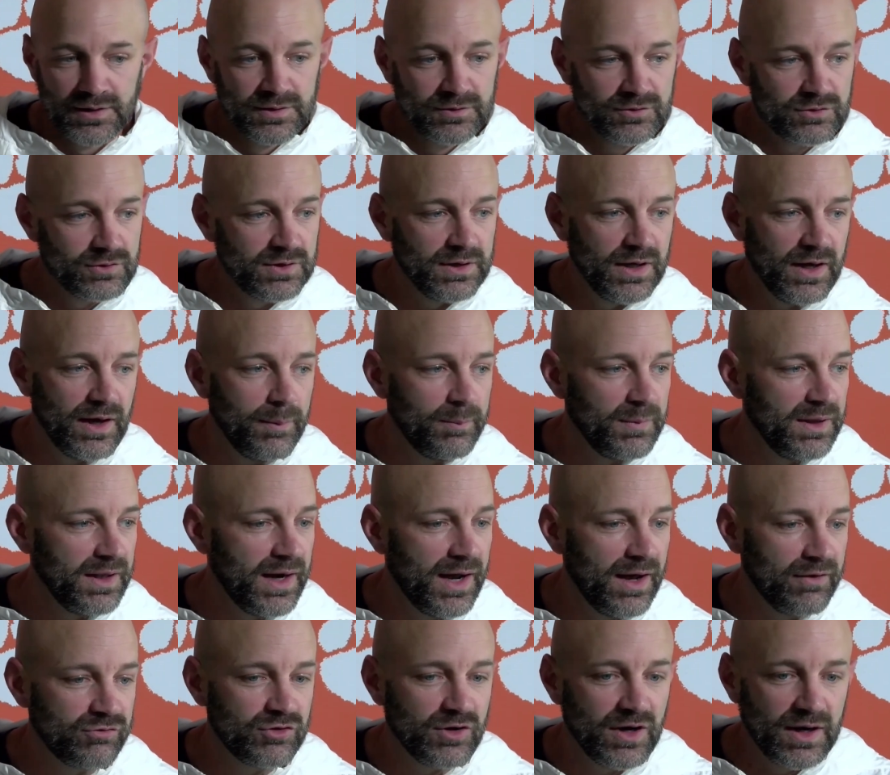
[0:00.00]
So, yeah, I mean,
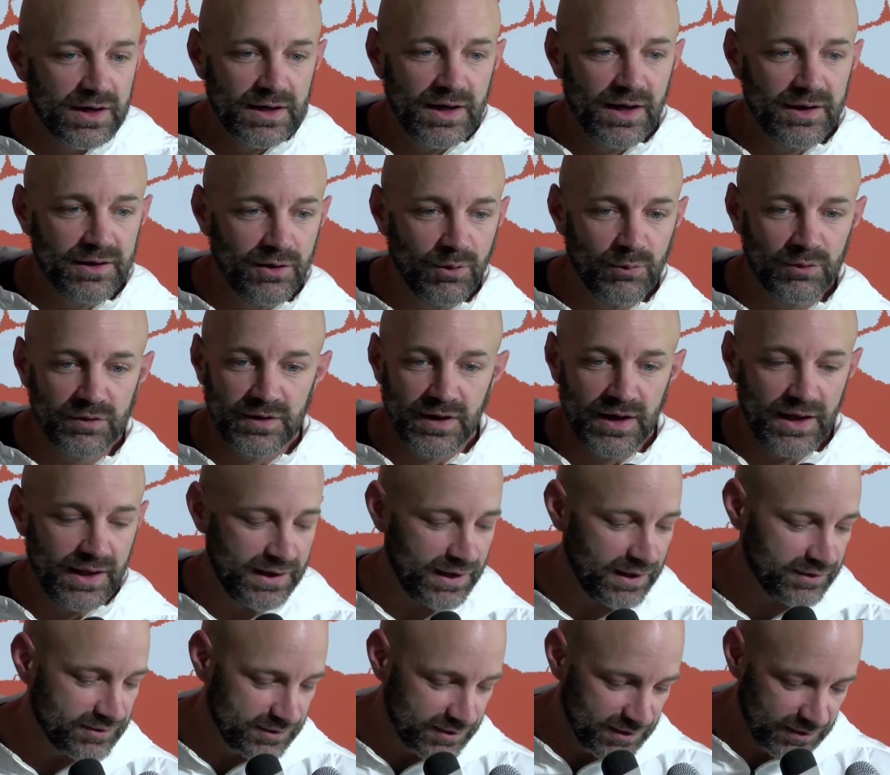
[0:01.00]
after I got done with that,
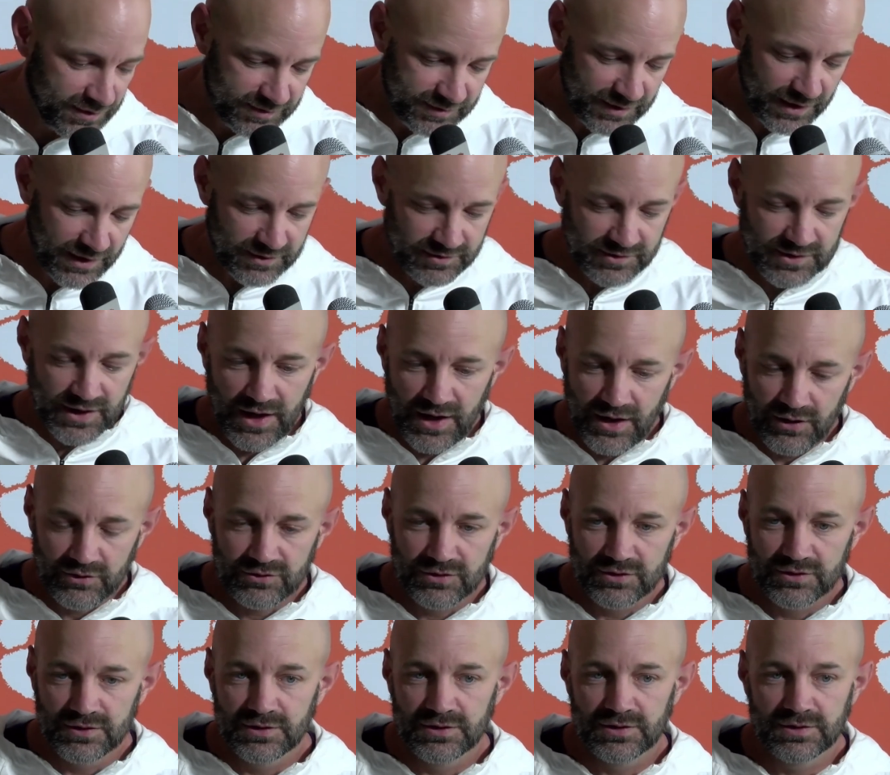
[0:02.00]
I sent a text out
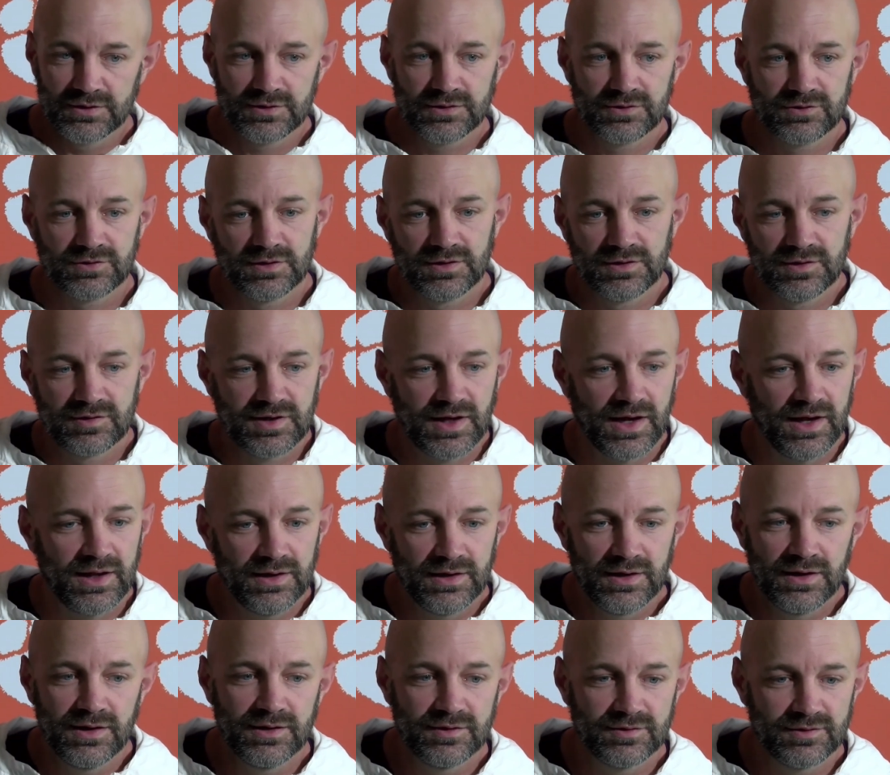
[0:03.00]
to, to the tight
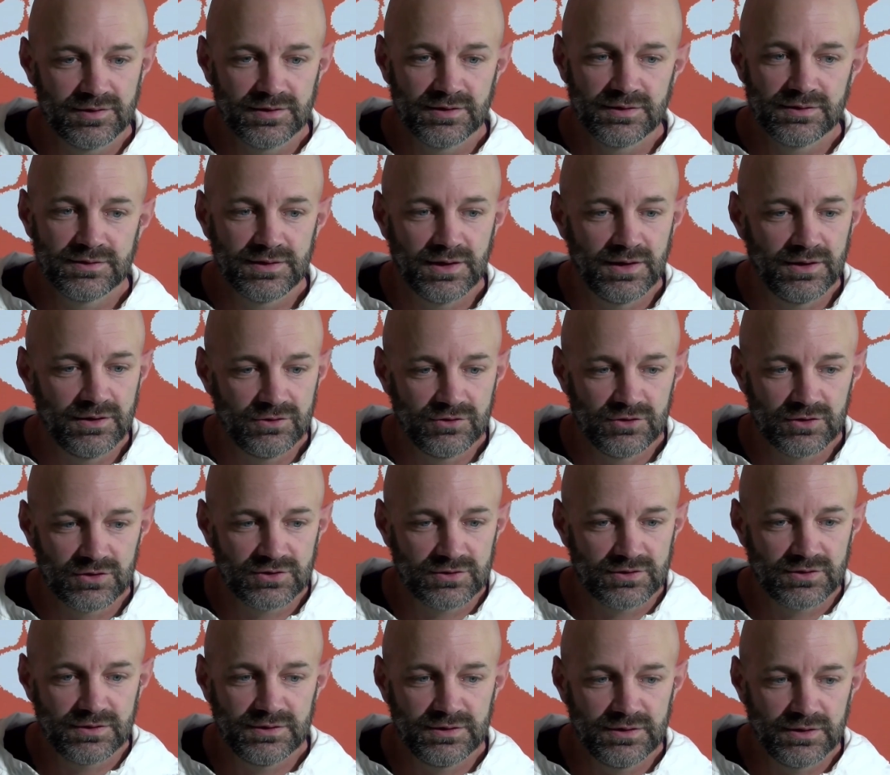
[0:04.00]
ends and, and
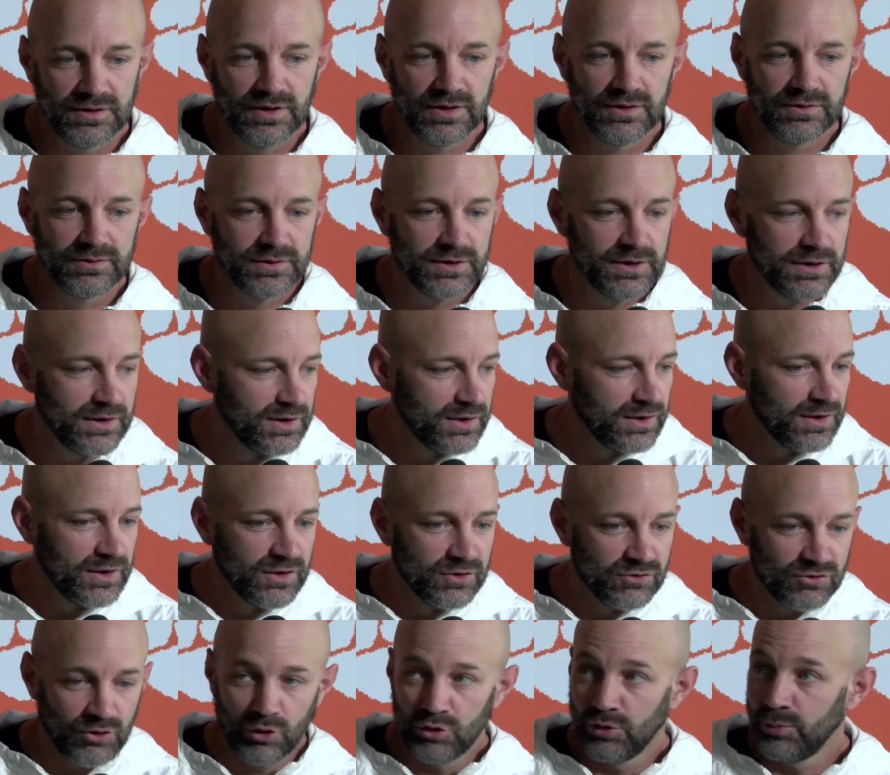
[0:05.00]
just, you know,
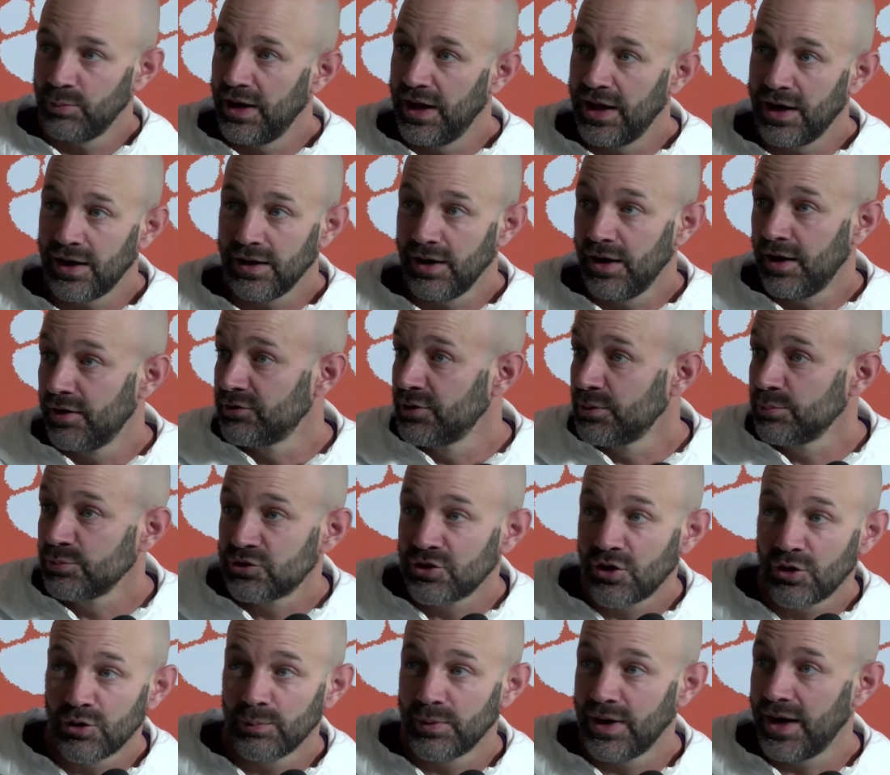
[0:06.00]
told them that I loved them,
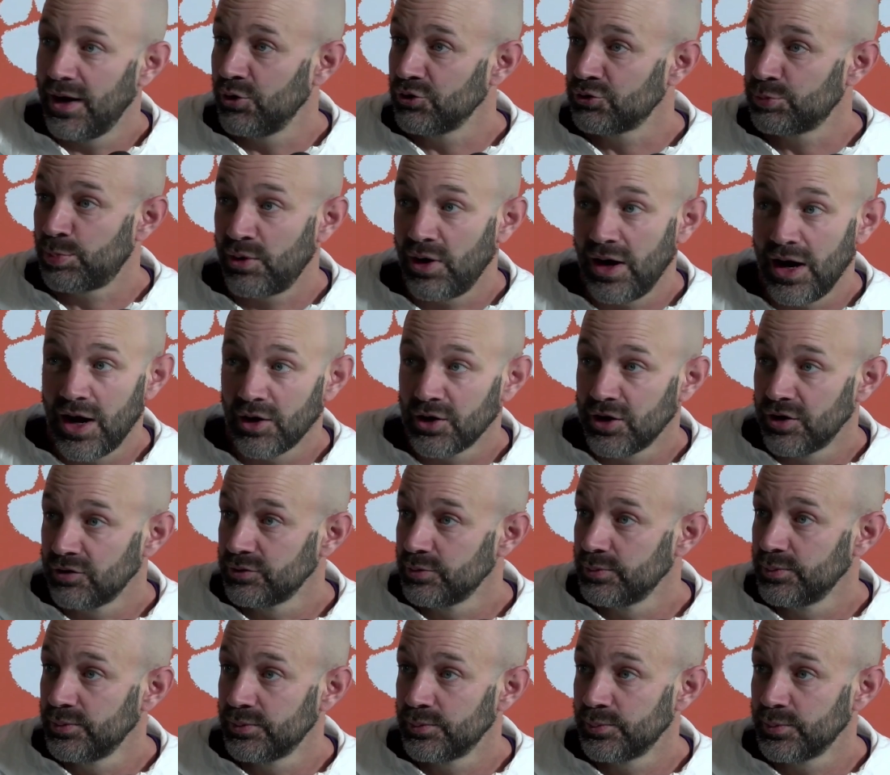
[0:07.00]
told them that I was proud of
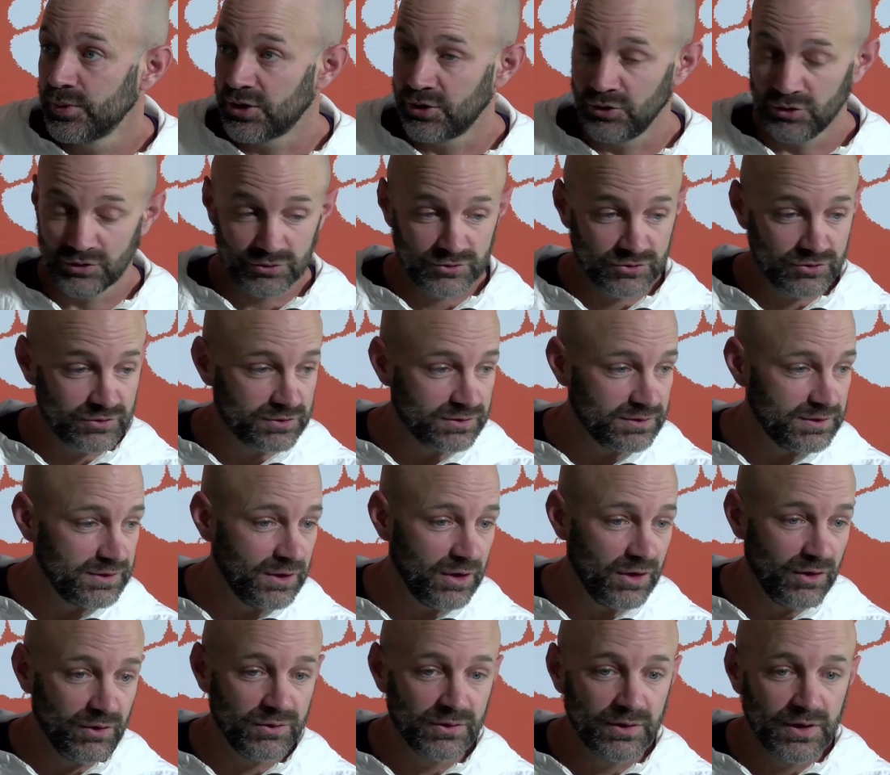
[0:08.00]
them because, you
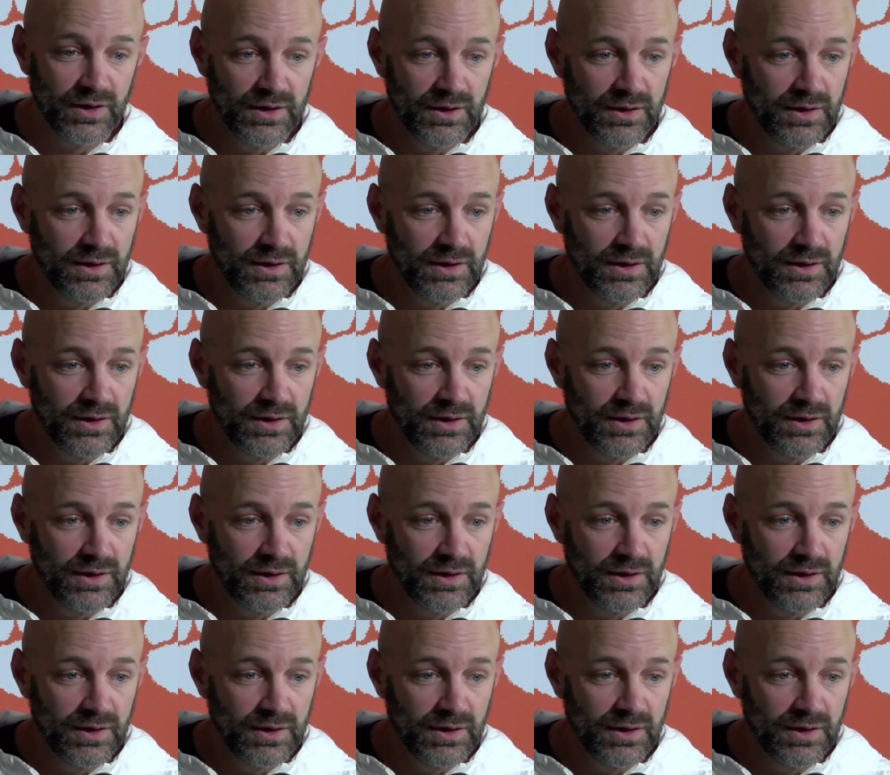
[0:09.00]
know,